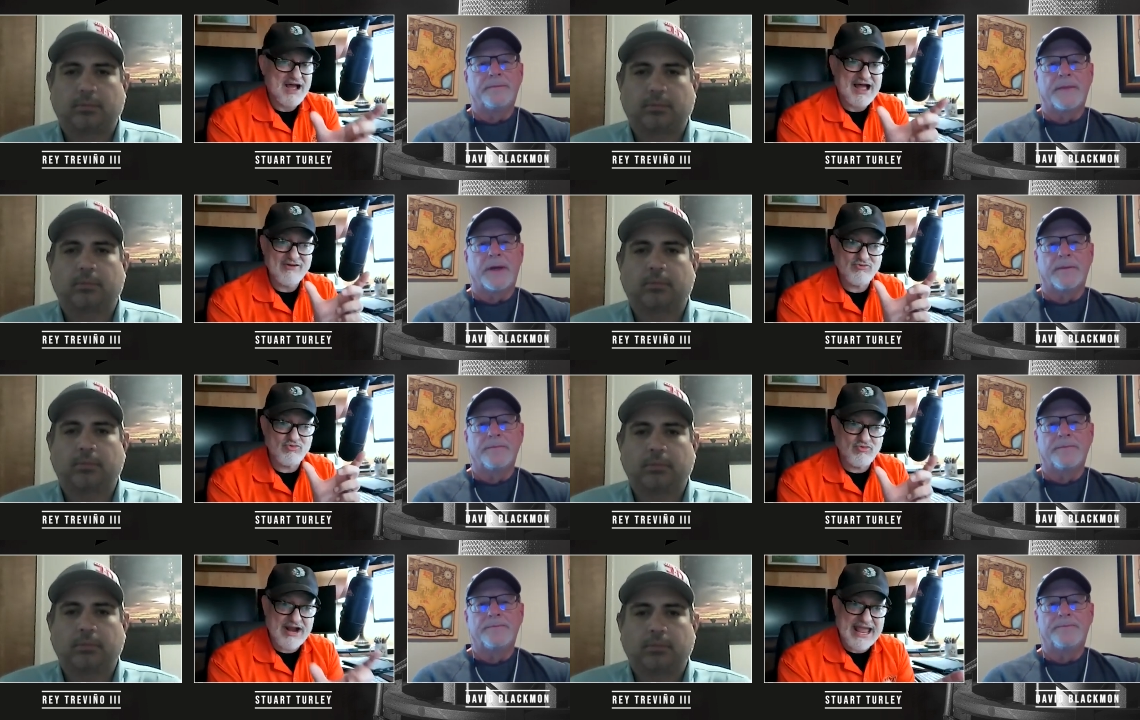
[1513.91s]

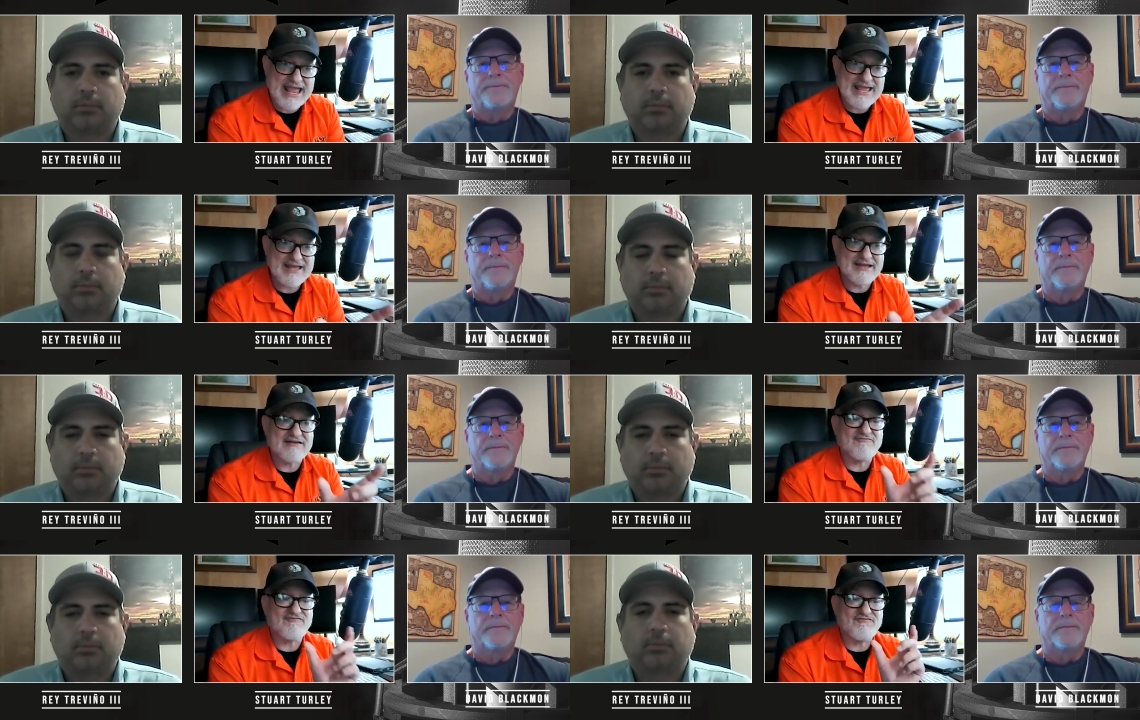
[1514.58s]

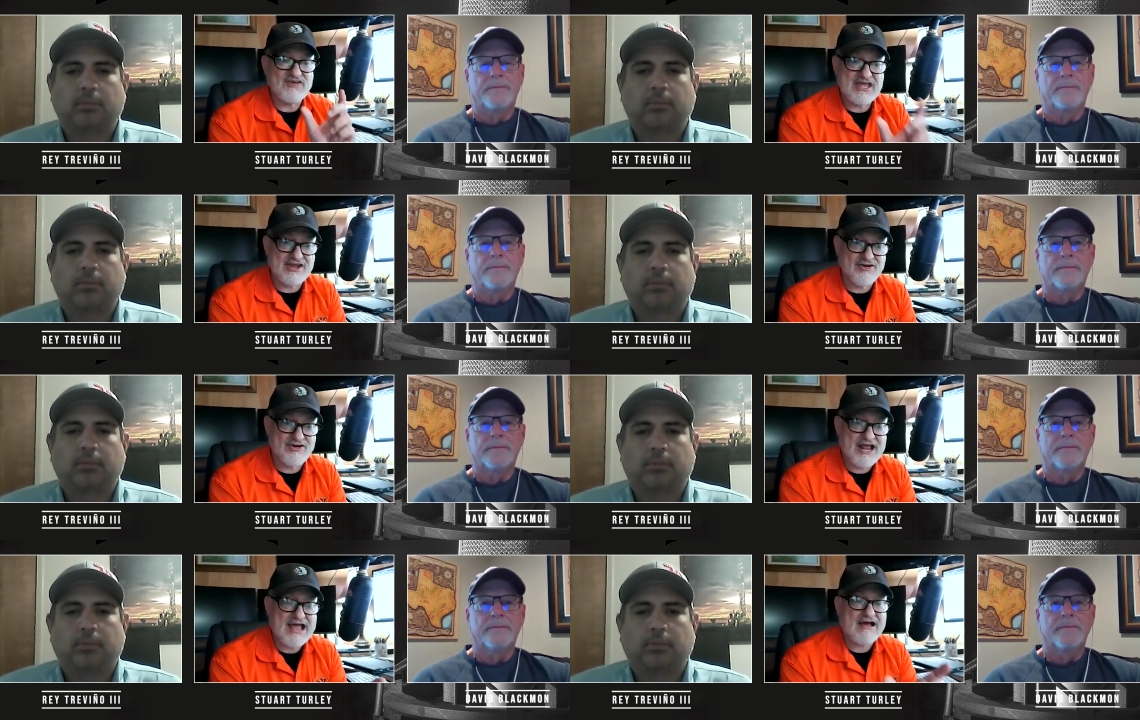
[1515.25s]
Speaker 1: Iran
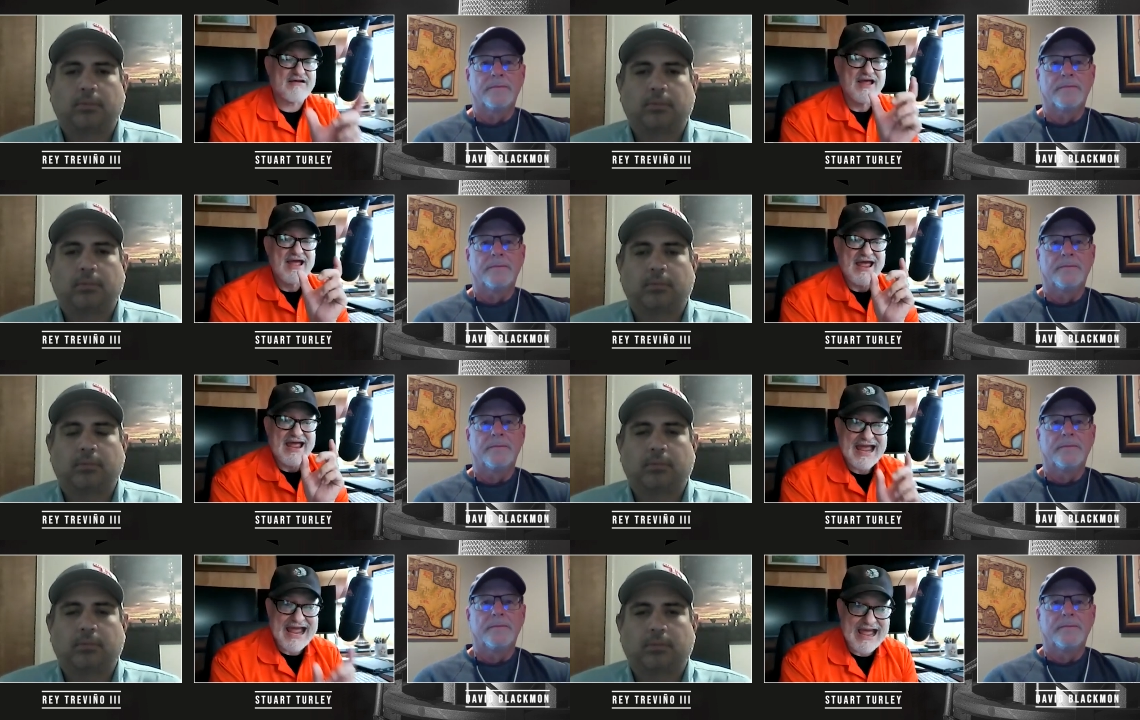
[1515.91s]
figured out
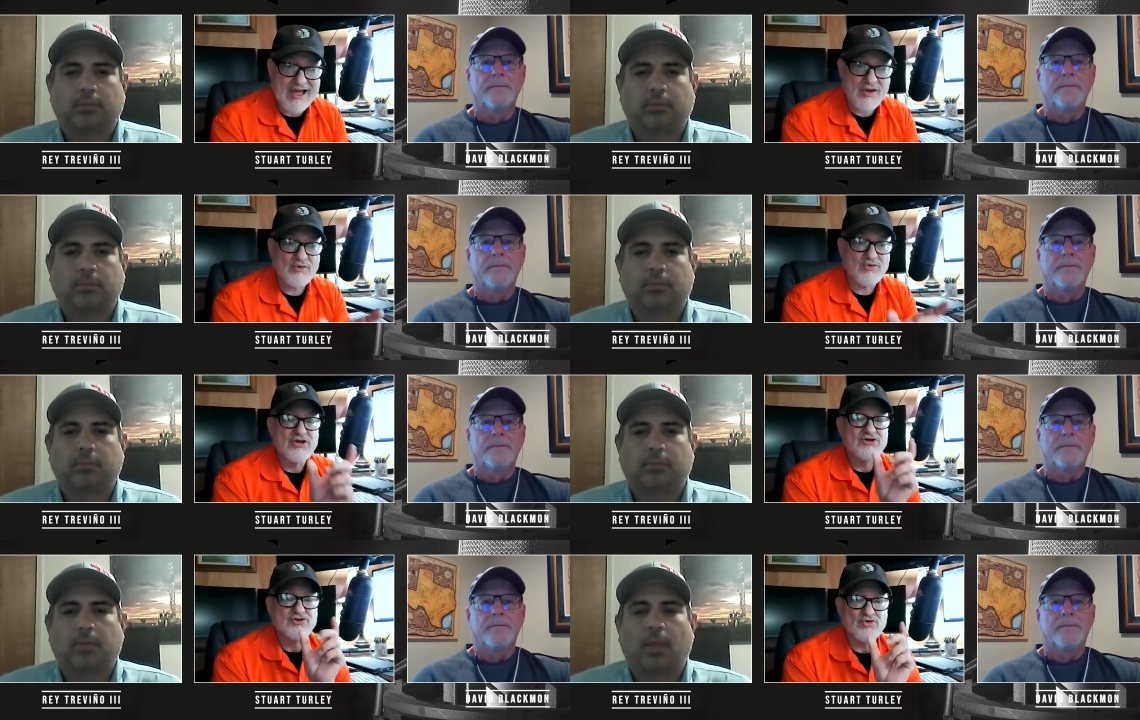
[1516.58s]
how
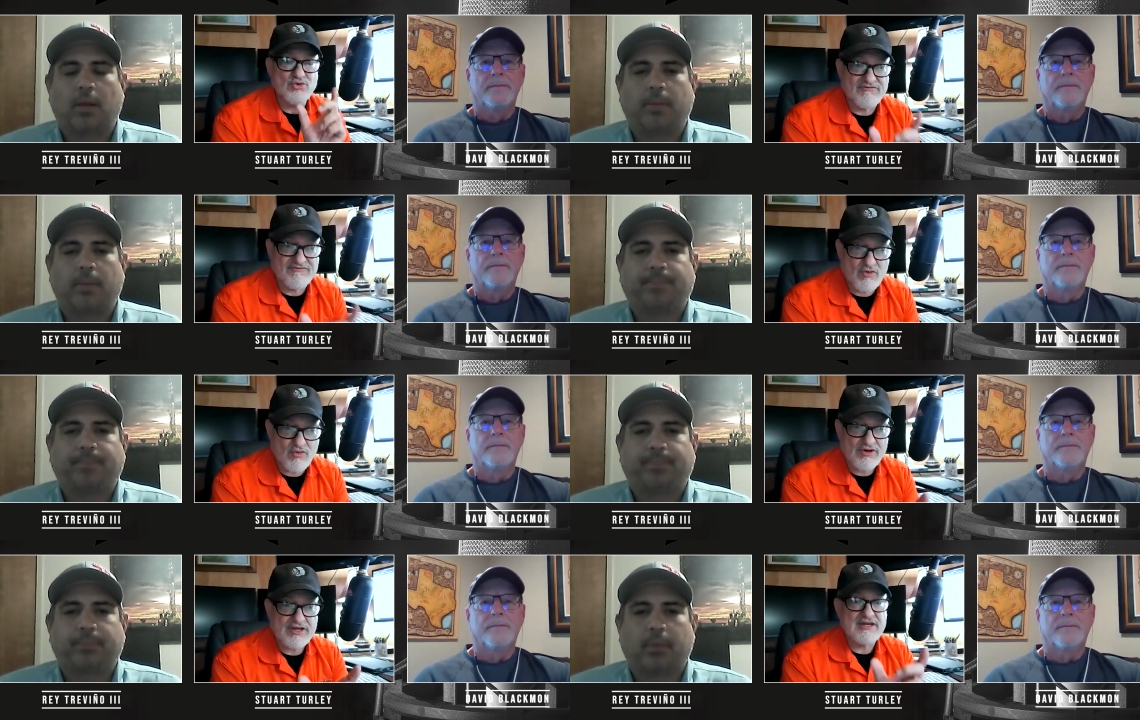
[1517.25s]
to
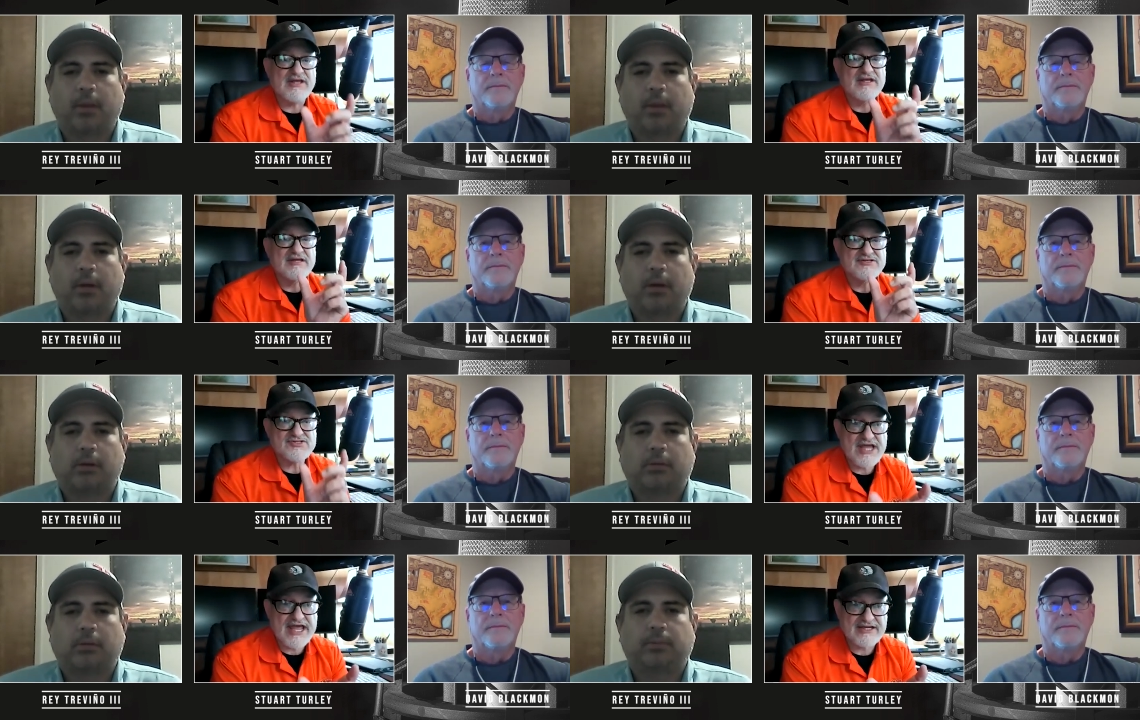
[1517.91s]
avoid
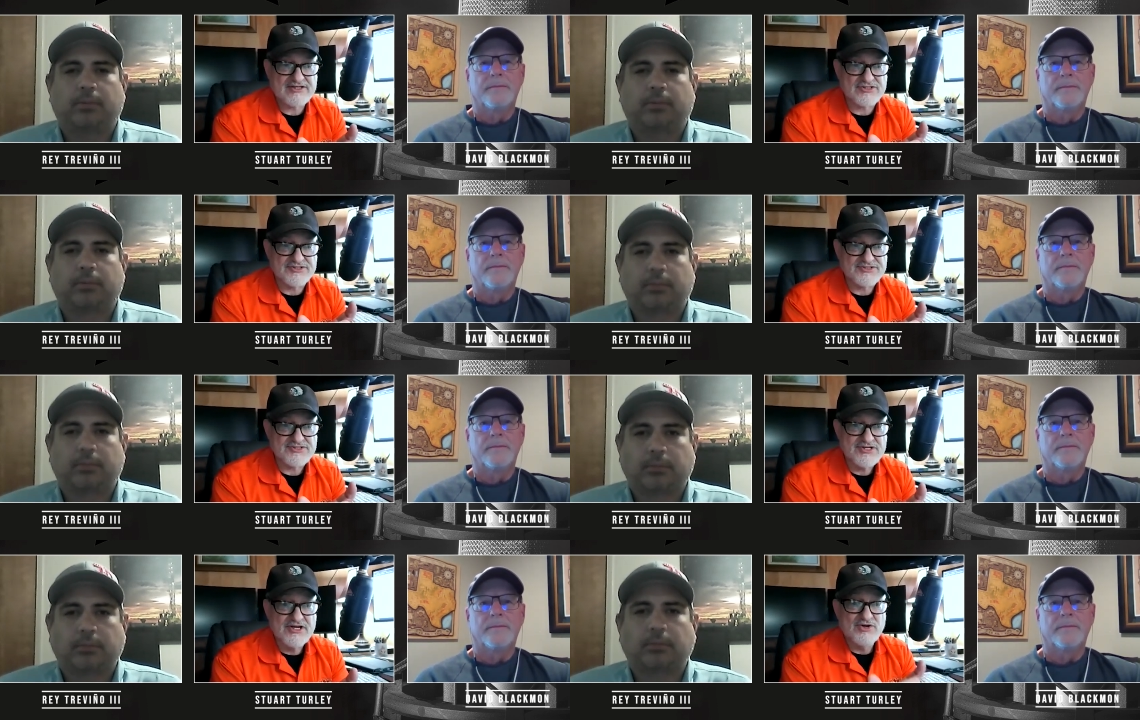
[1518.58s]
sanctions.